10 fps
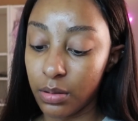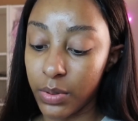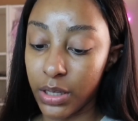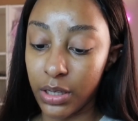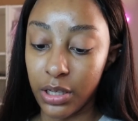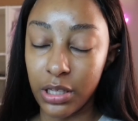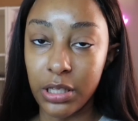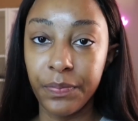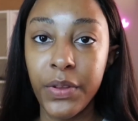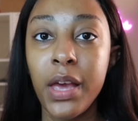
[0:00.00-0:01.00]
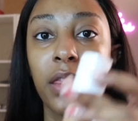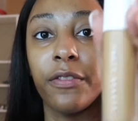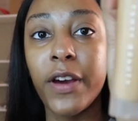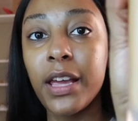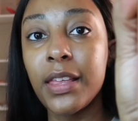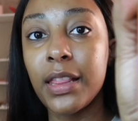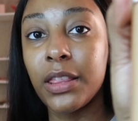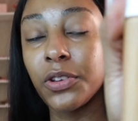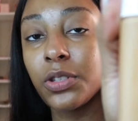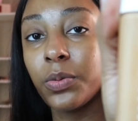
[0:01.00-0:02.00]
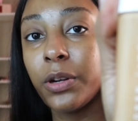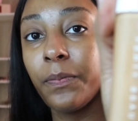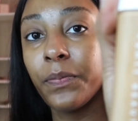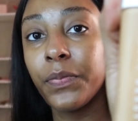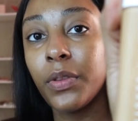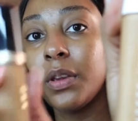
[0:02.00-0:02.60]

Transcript: because the fact that this one